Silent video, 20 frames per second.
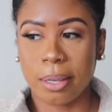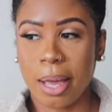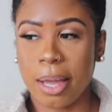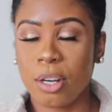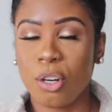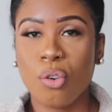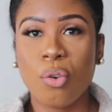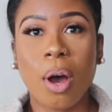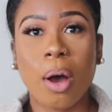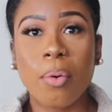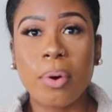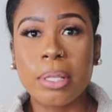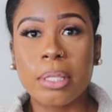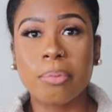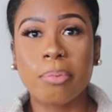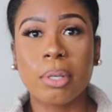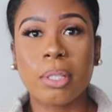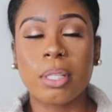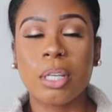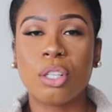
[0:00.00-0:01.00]
I knew I wanted to
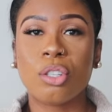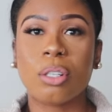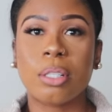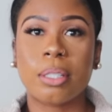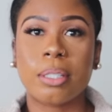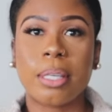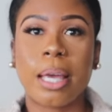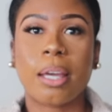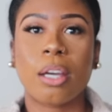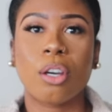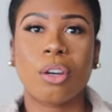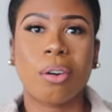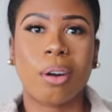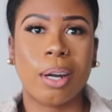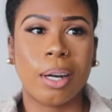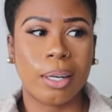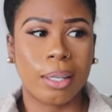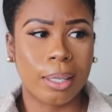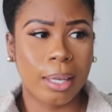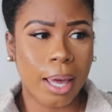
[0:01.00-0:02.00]
be a teacher in second grade.